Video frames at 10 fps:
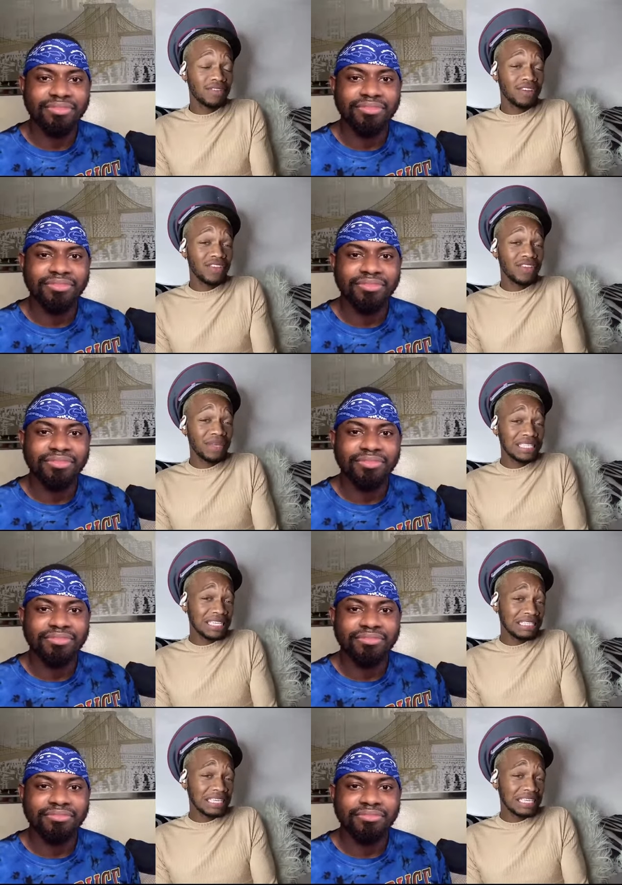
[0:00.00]
Speaker 1: If that makes
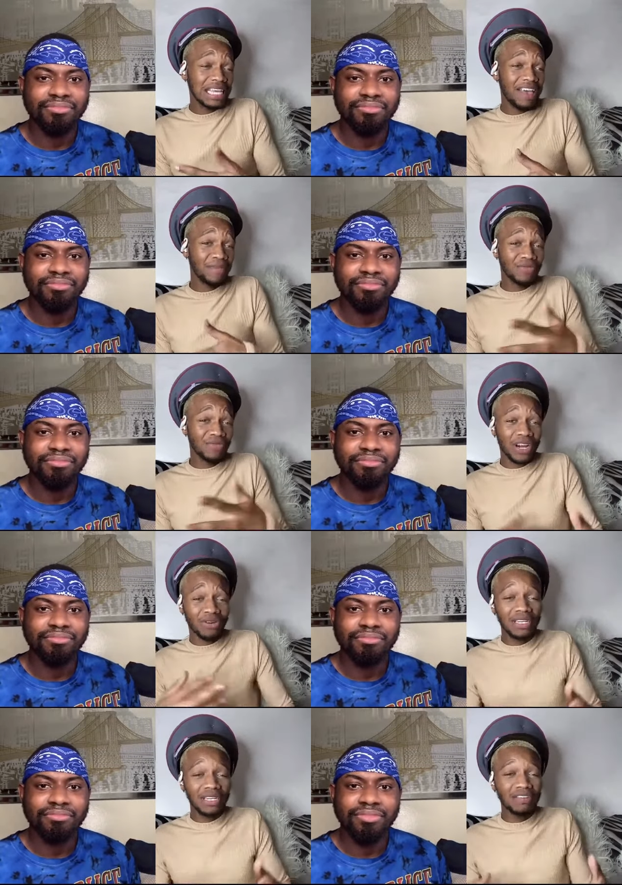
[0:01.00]
sense, because I haven't been around
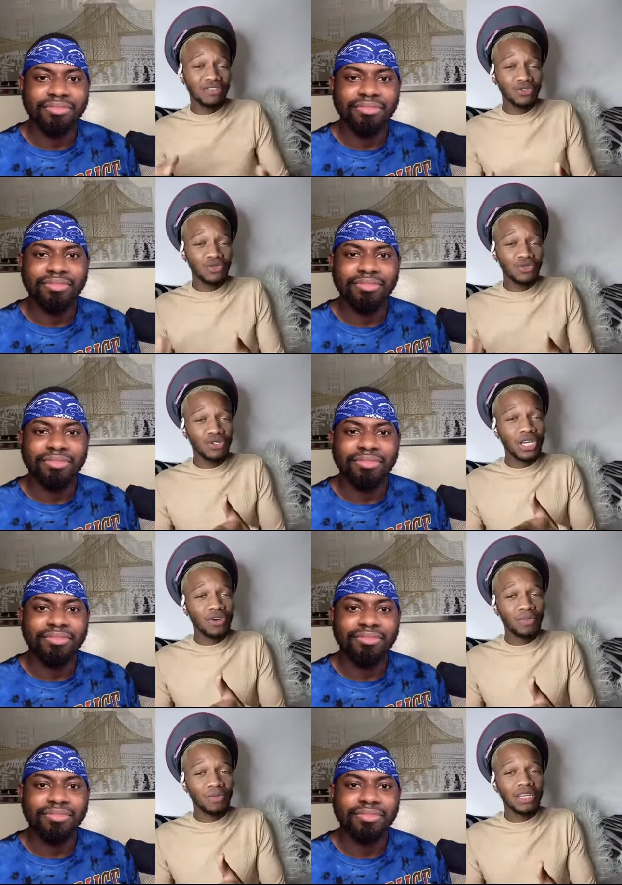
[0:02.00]
them enough to you
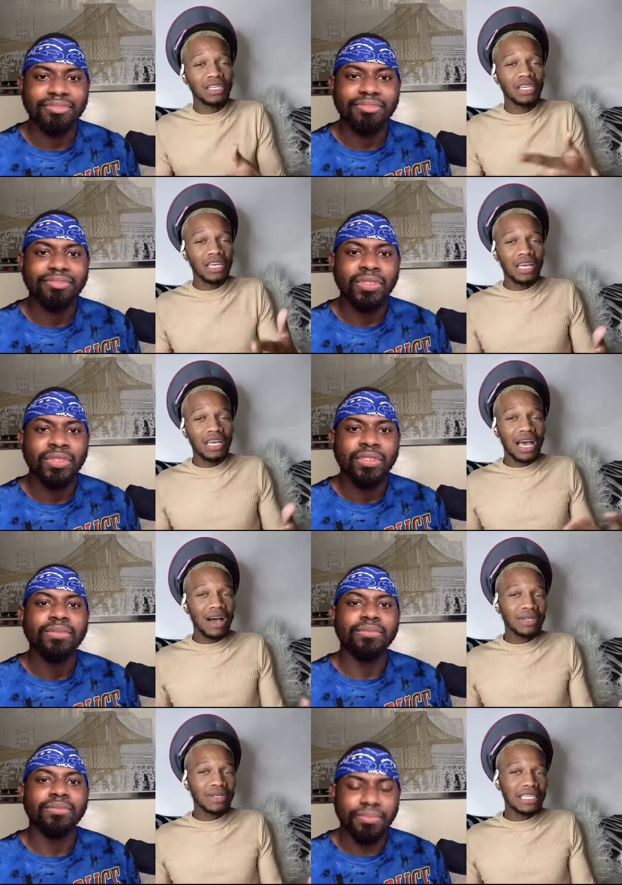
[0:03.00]
know, but
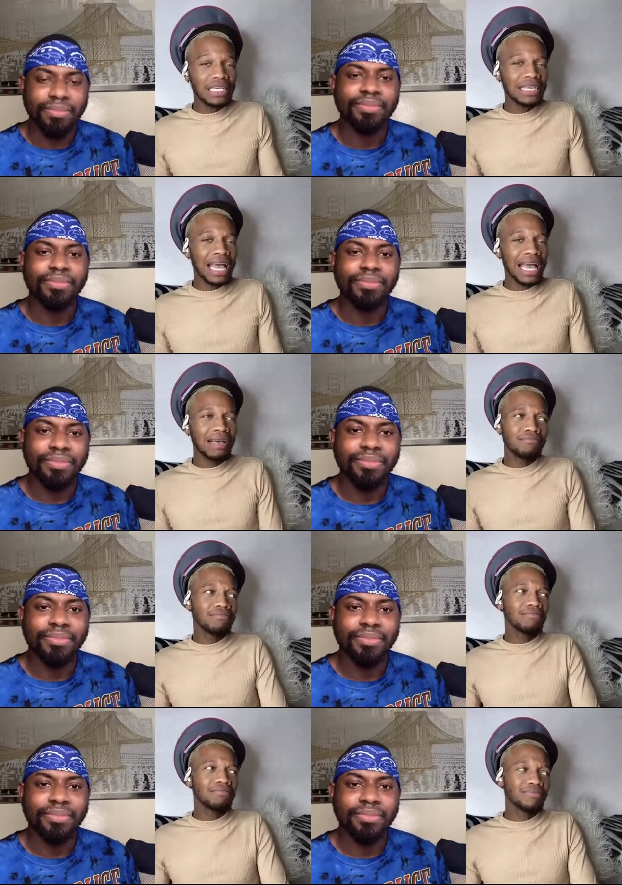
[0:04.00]
I would say
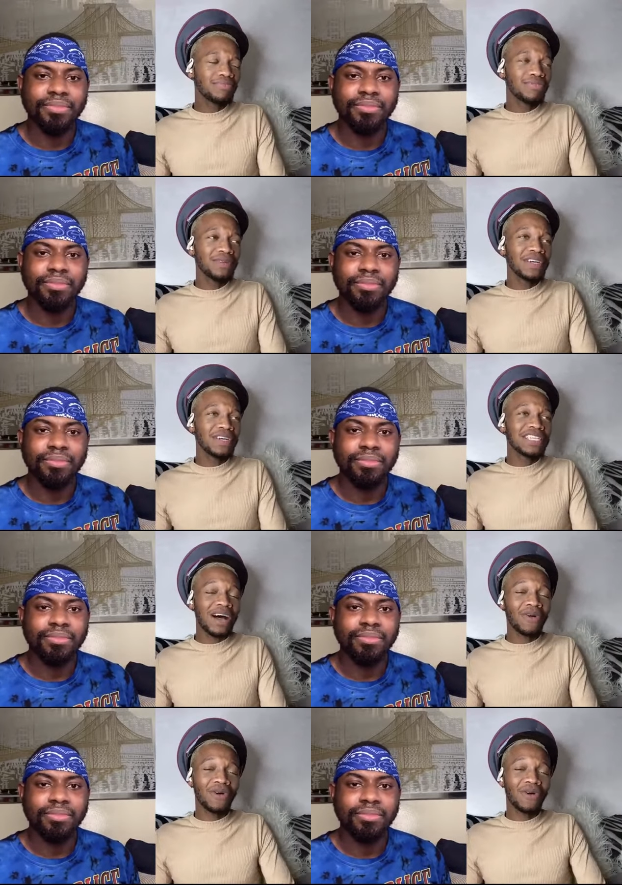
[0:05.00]
pretty much
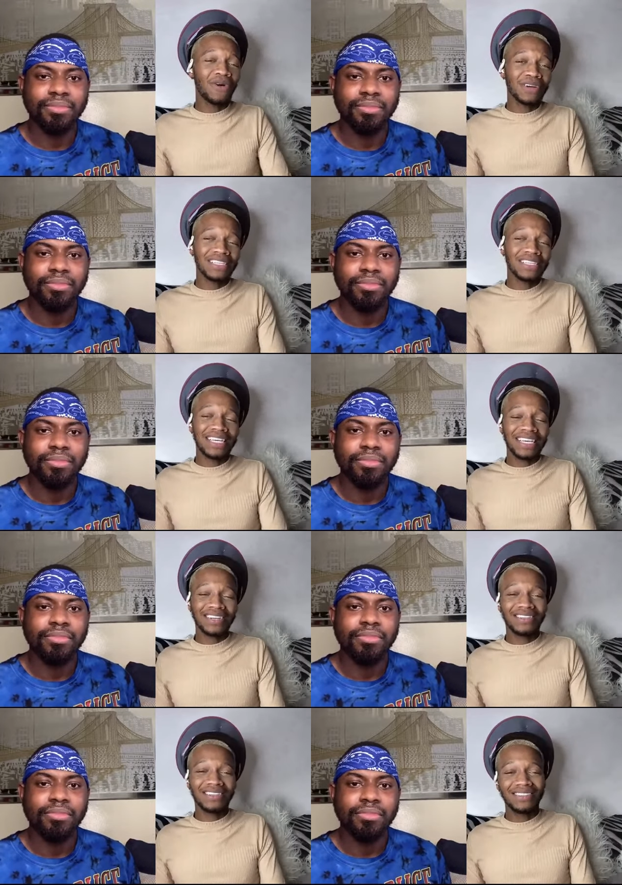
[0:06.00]
alcohol because that's how
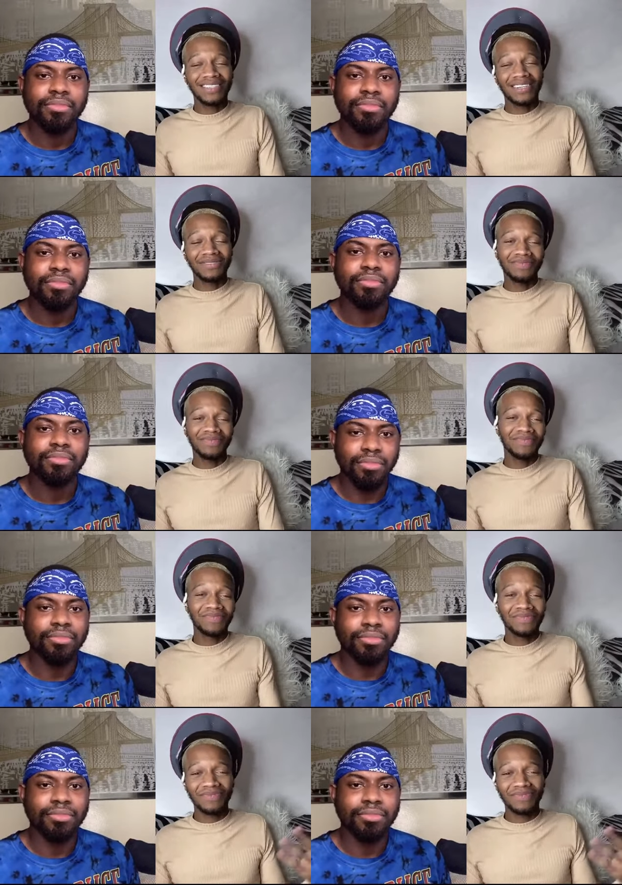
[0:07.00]
to you know
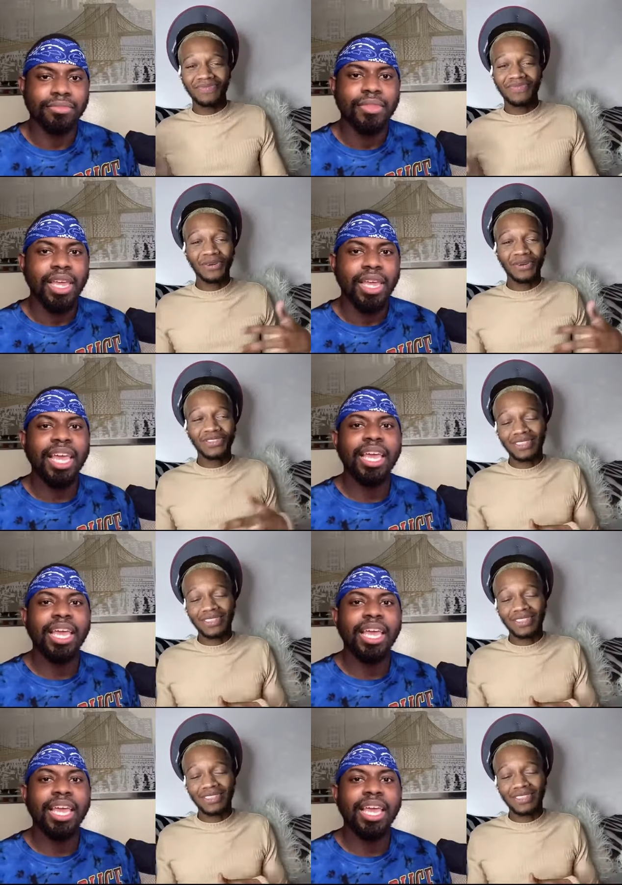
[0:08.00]
first.